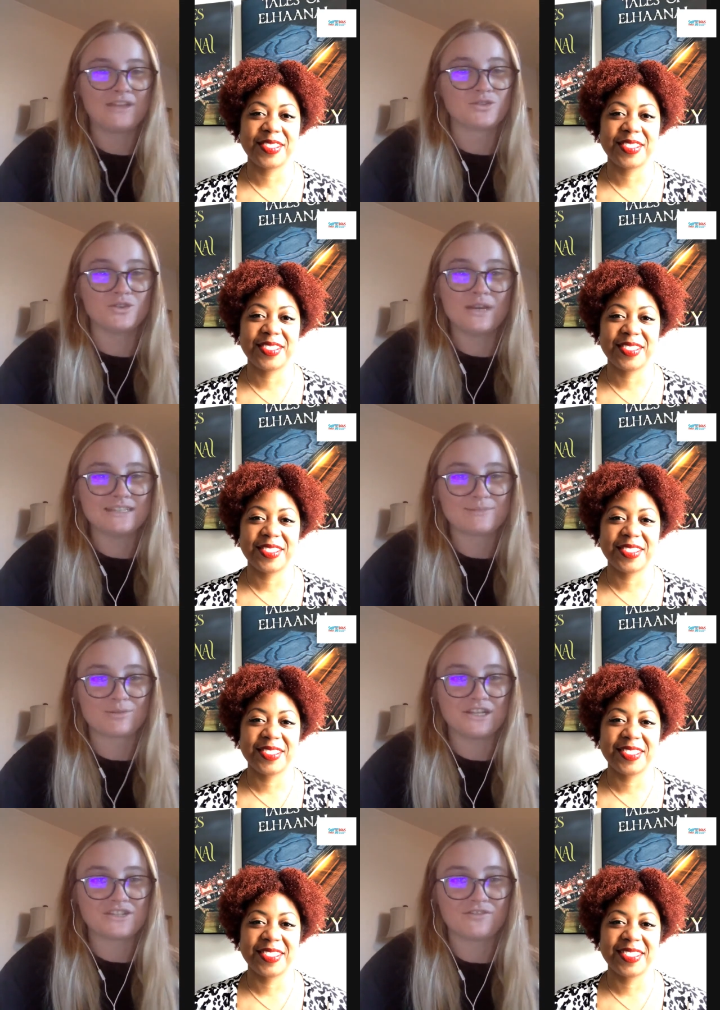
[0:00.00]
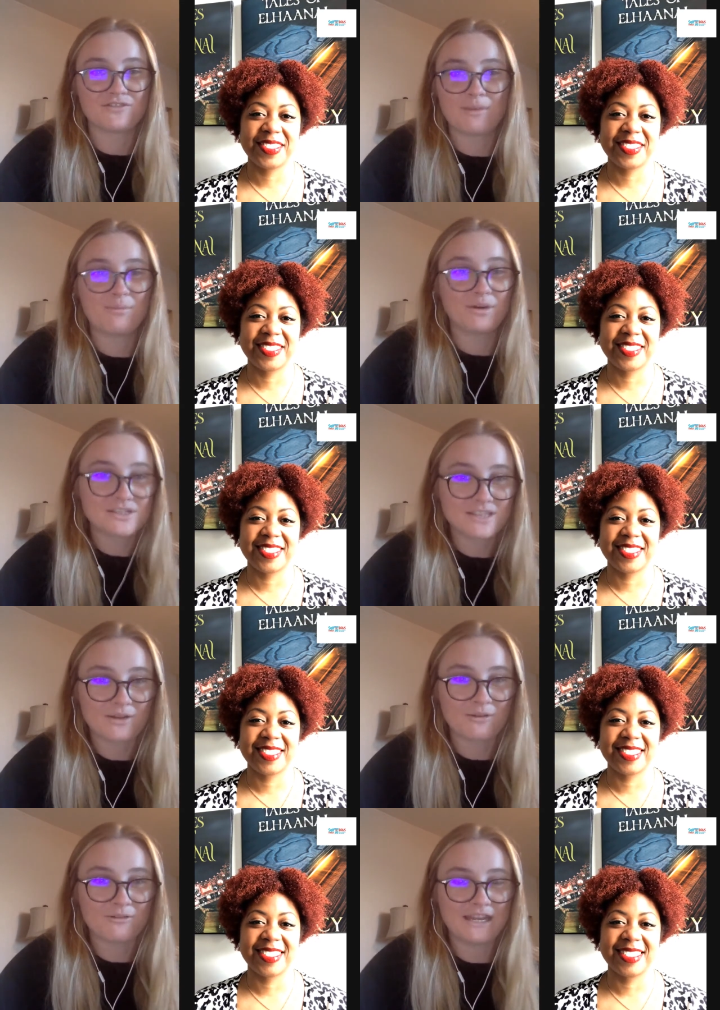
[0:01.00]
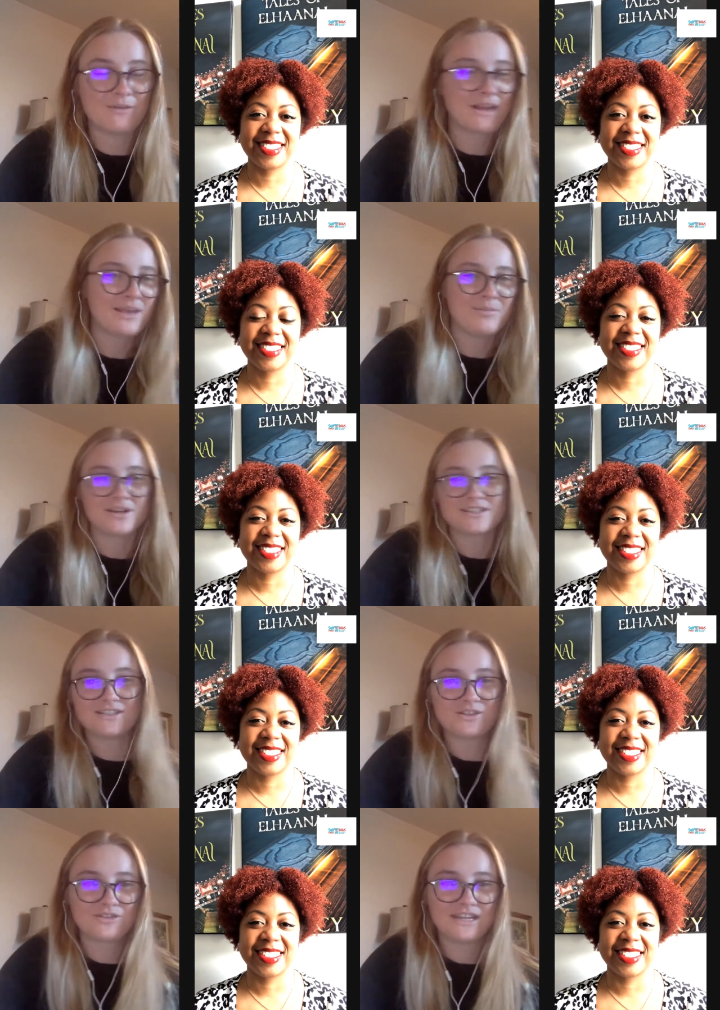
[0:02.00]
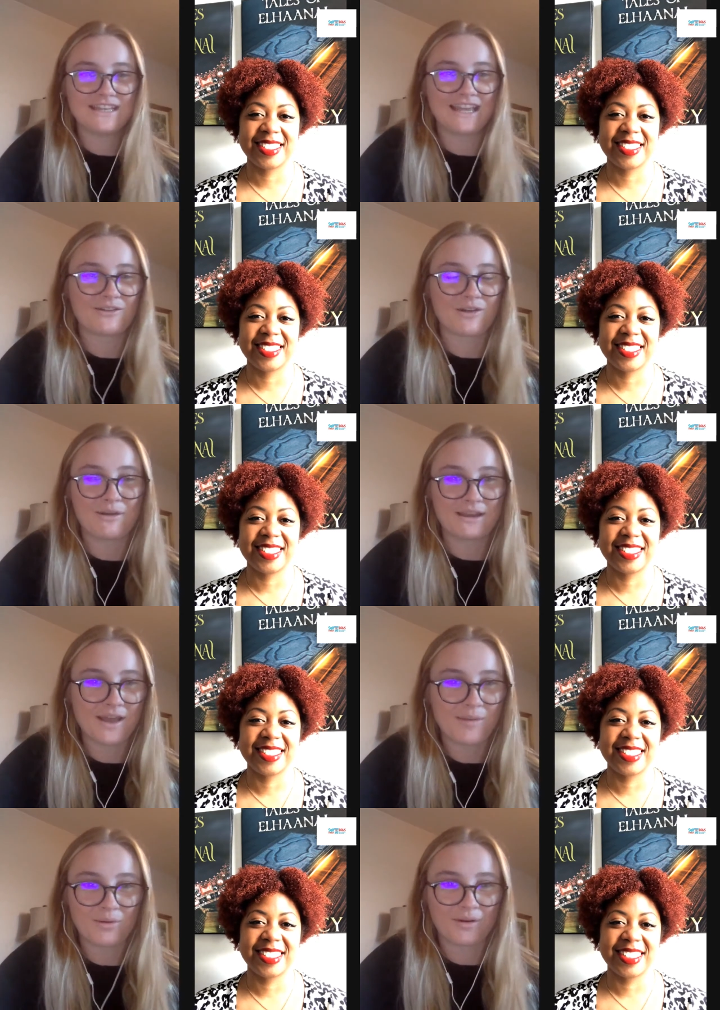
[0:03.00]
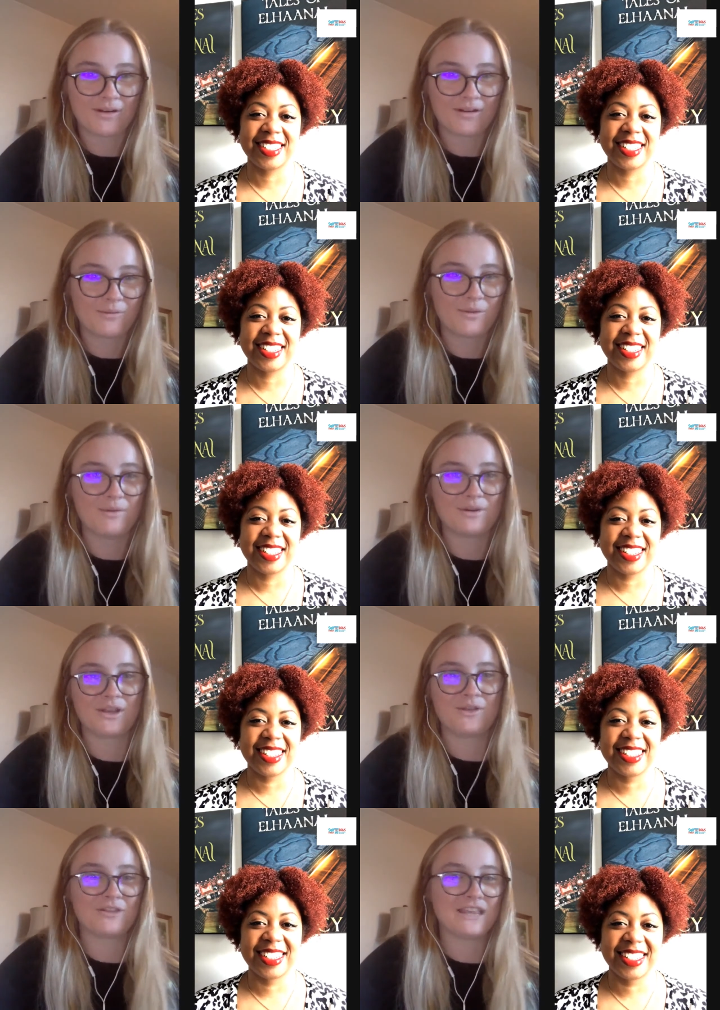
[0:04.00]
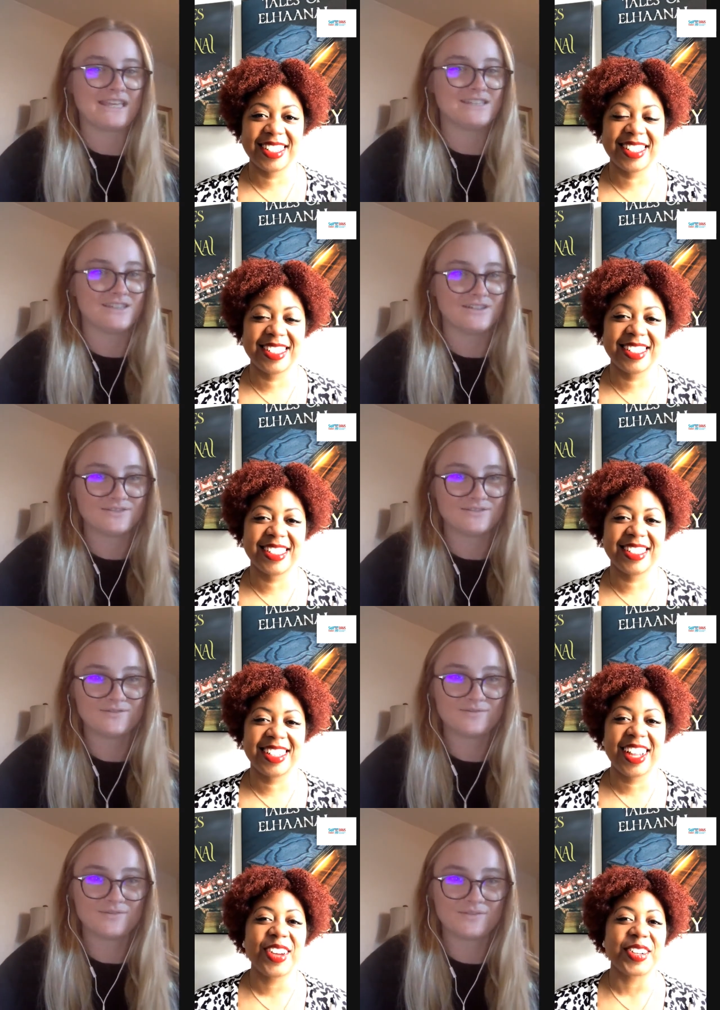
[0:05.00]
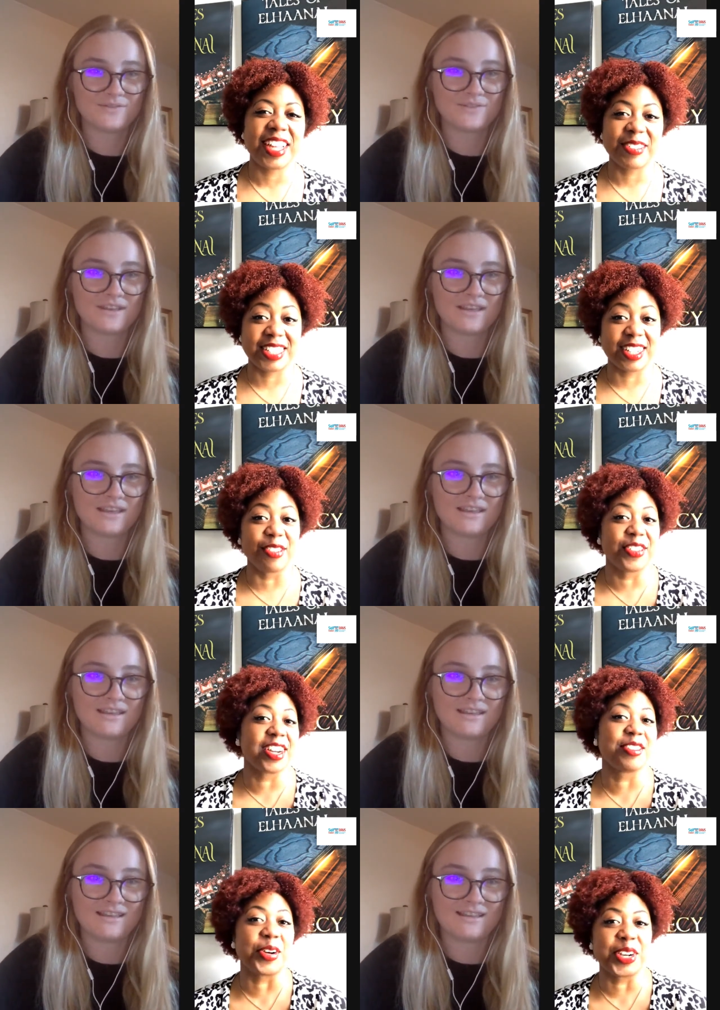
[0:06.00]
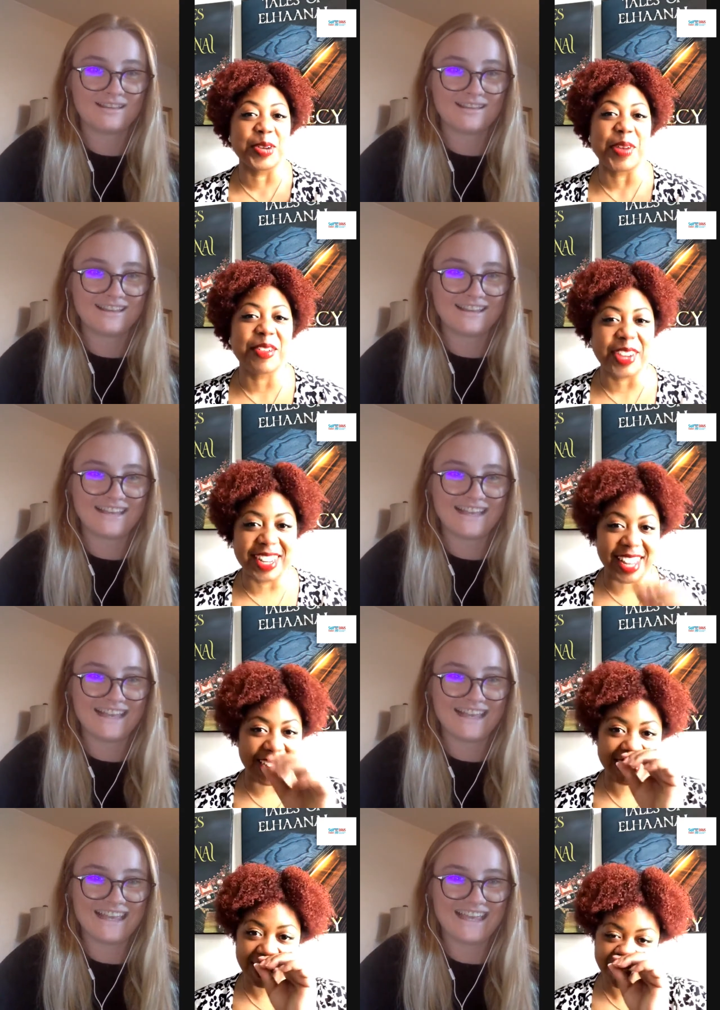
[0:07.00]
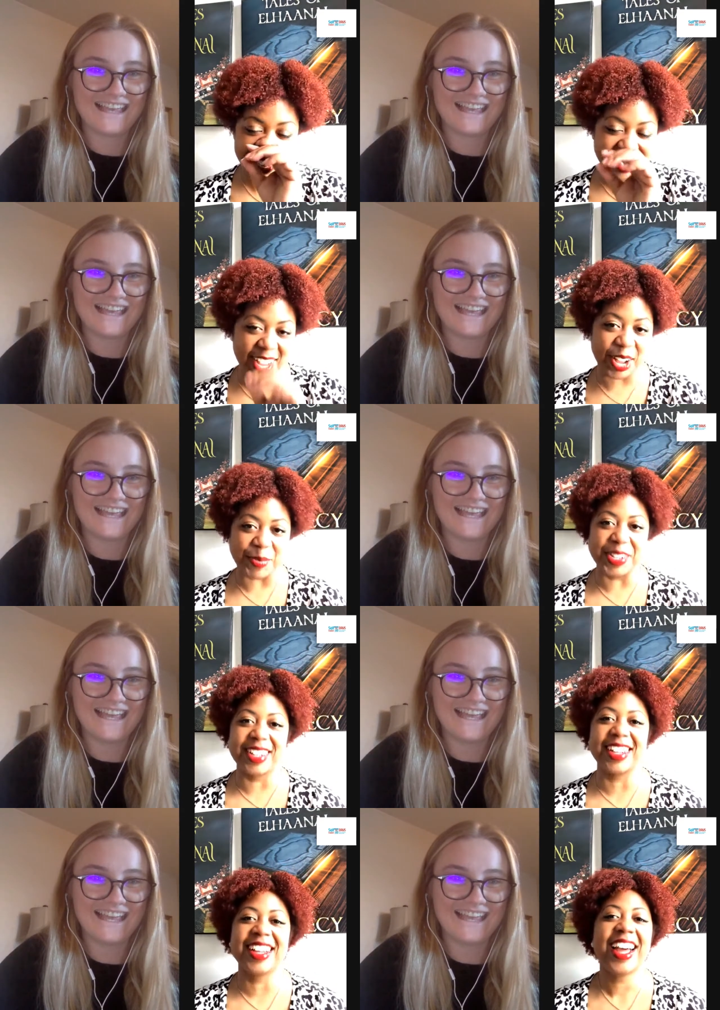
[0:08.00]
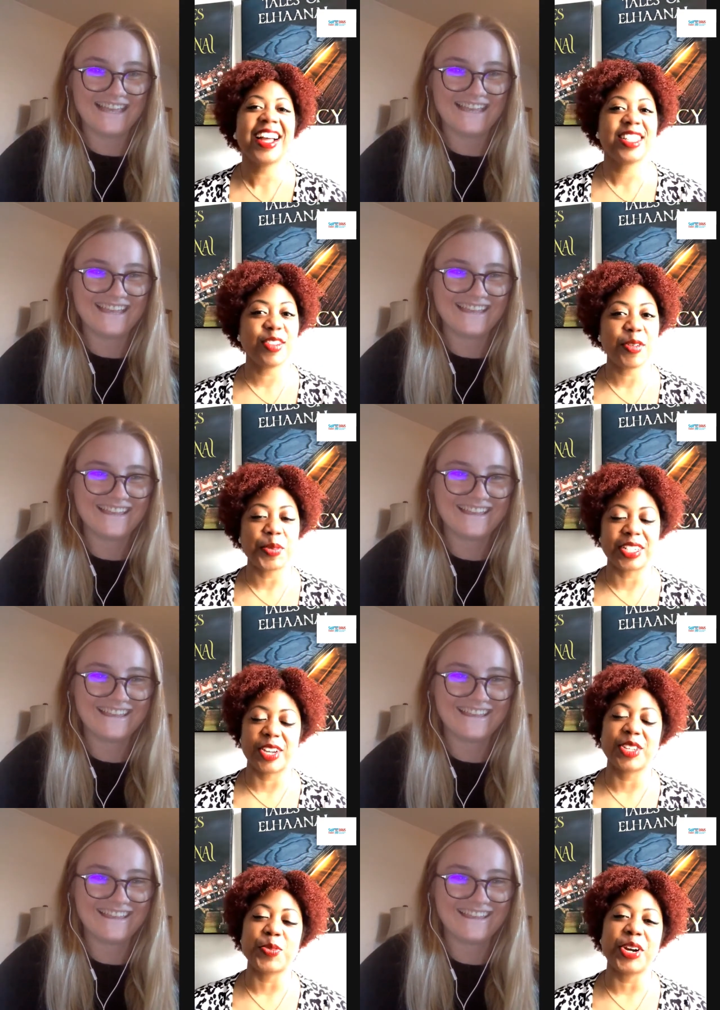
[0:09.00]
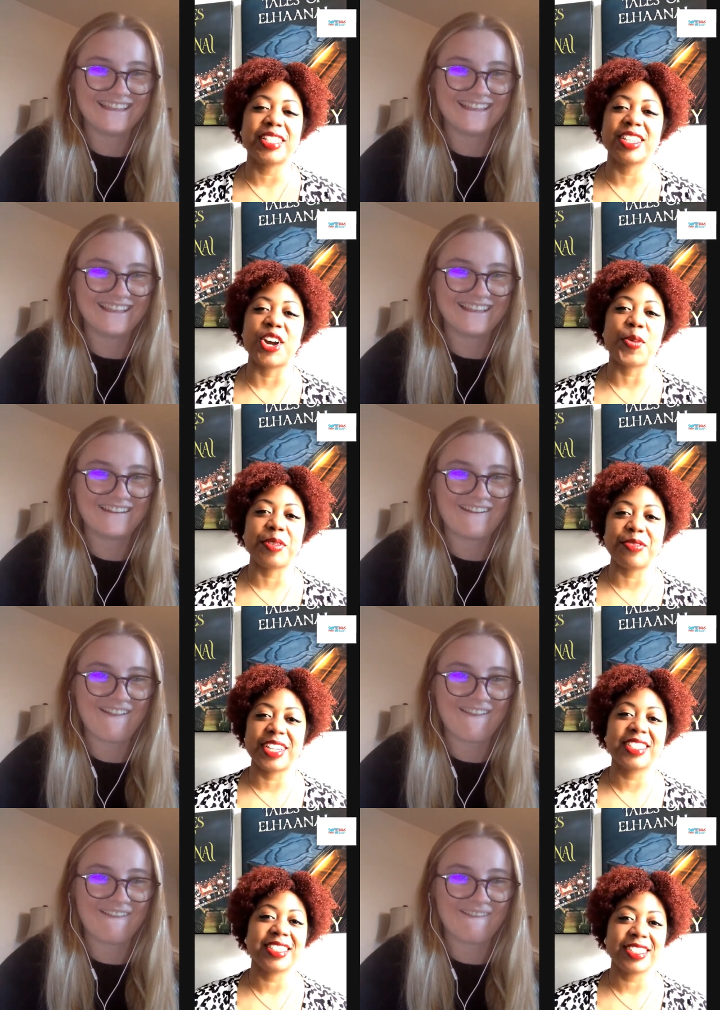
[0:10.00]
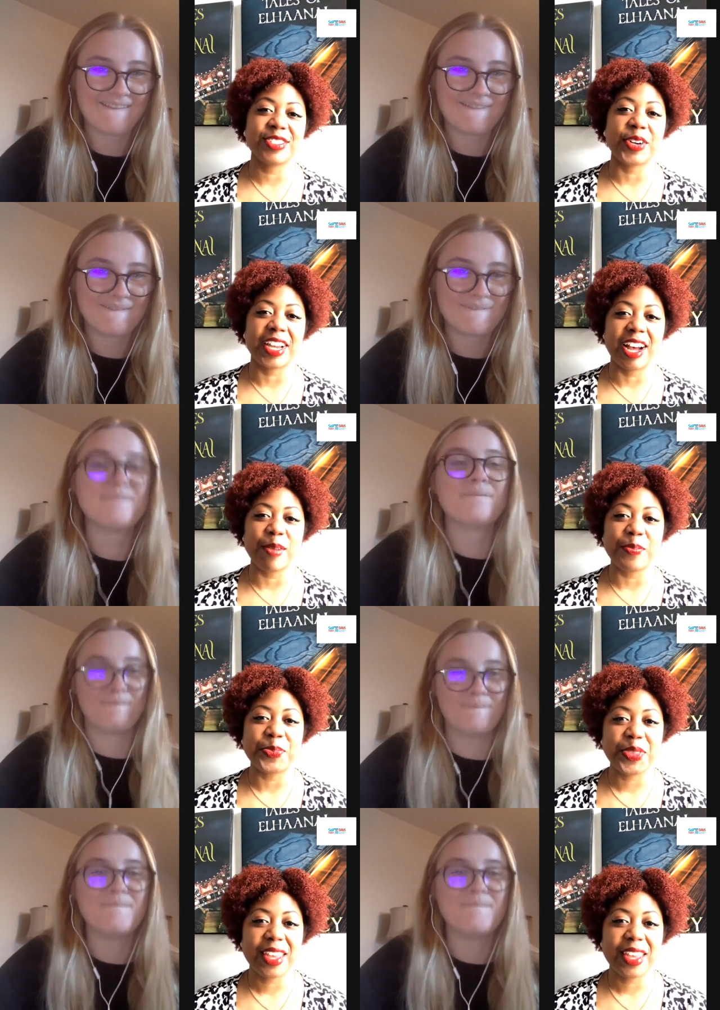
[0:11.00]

Speaker 1: drew inspiration from the books that you were reading. What kind of books did you read, like growing up, or or what were you really into?
Speaker 2: Well, that was different. Growing up, I read a lot of different um, different books. I was more into urban fiction growing up. Mm-hmm.